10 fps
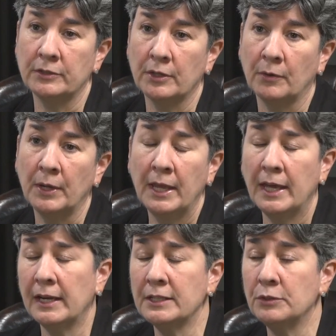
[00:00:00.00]
So,
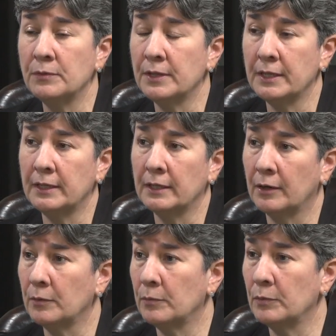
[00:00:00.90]
and I do think
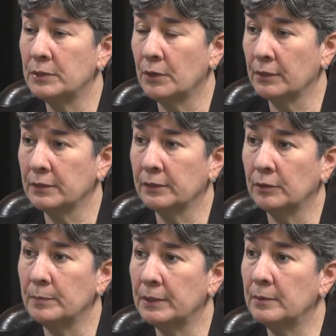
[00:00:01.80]
uh, we talked a
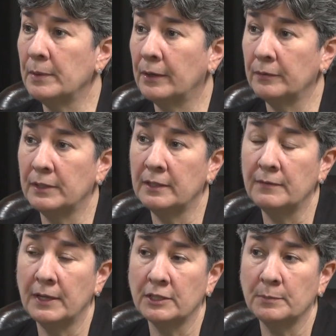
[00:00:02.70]
little bit about the
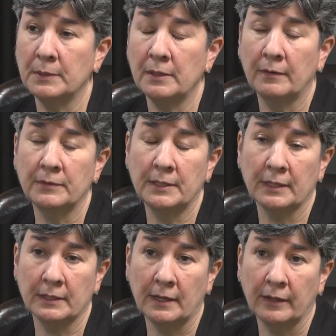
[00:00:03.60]
advancement of
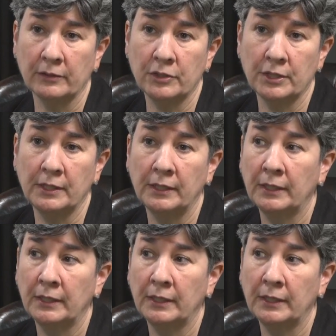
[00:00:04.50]
technology.